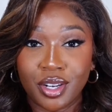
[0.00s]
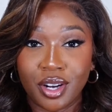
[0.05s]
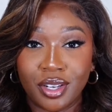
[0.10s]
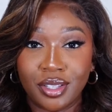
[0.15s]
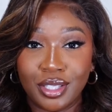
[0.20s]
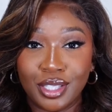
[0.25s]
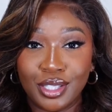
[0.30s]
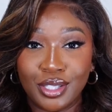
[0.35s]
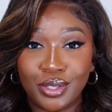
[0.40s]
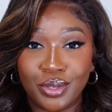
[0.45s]

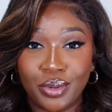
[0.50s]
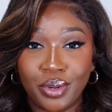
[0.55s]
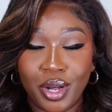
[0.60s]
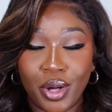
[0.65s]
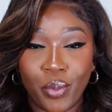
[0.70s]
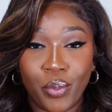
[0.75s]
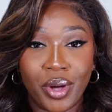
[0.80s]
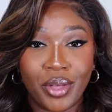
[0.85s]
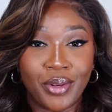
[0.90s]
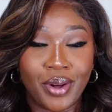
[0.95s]
on this
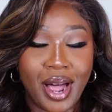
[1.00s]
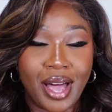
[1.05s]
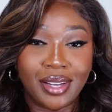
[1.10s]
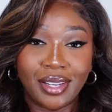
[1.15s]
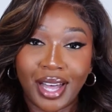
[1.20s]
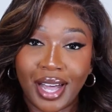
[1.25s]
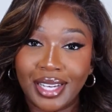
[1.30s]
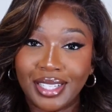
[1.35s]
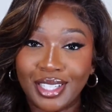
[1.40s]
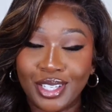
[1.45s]
unit, whether I
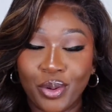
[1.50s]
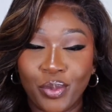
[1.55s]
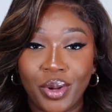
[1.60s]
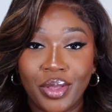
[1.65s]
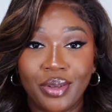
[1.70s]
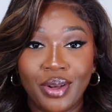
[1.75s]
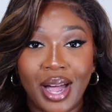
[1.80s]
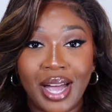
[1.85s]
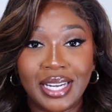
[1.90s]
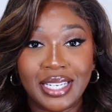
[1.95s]
liked it or
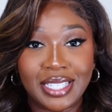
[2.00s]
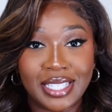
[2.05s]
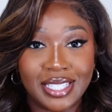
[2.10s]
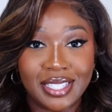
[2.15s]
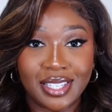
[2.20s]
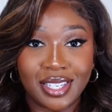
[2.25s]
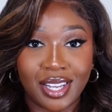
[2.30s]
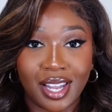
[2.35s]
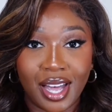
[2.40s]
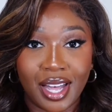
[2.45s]
whether I
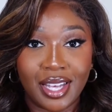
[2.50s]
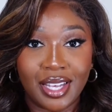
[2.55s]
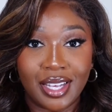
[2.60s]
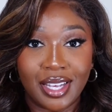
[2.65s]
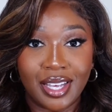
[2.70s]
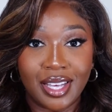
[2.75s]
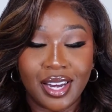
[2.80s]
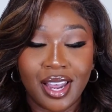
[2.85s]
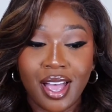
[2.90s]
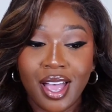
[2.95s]
didn't
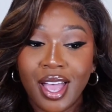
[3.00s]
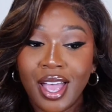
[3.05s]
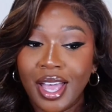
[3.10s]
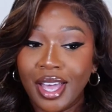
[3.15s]
like it.